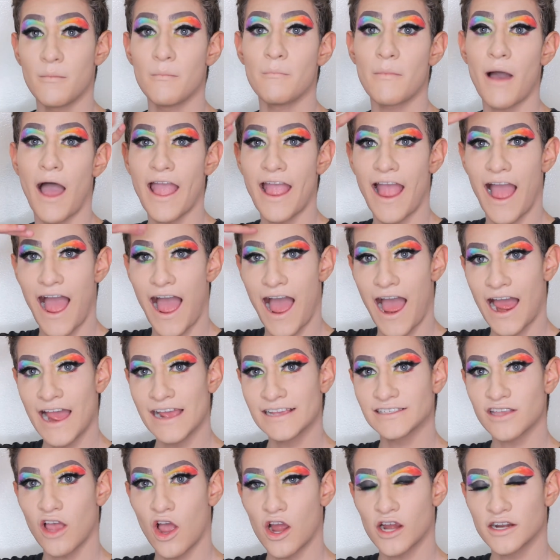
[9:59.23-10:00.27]
My
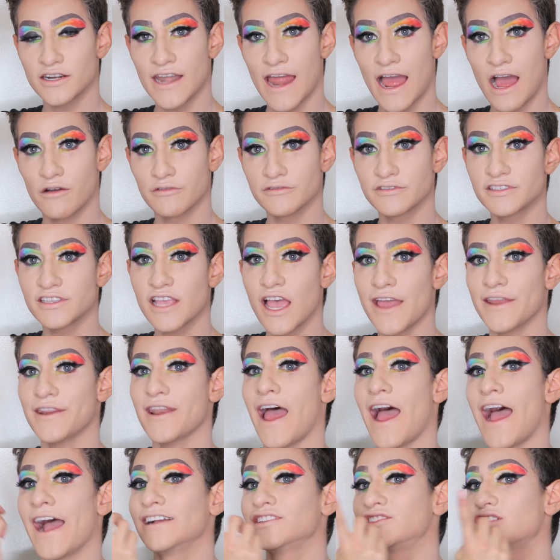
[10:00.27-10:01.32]
eyes are now done.
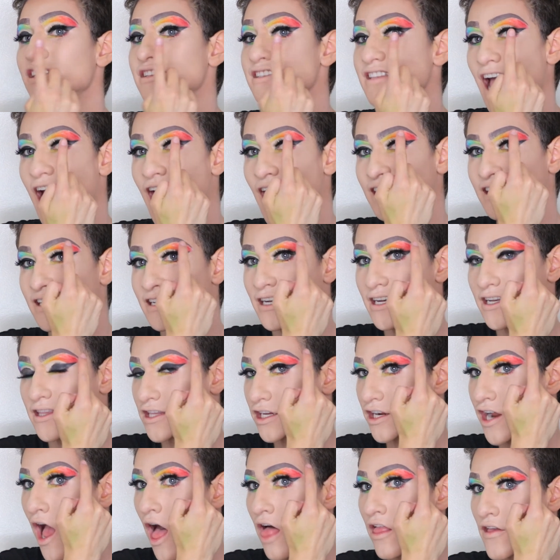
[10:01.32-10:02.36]
I just added
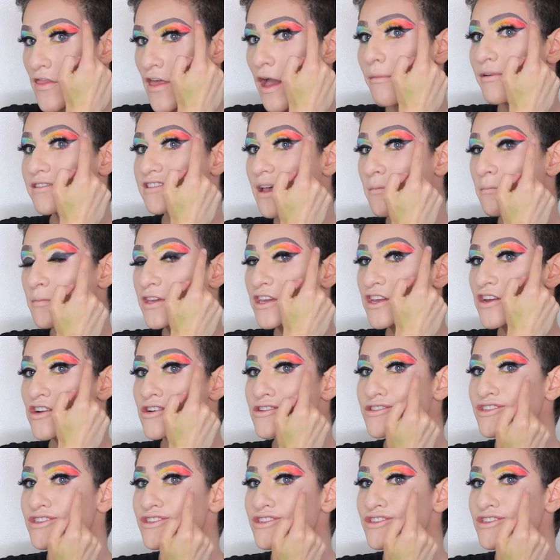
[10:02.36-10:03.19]
the color that was up here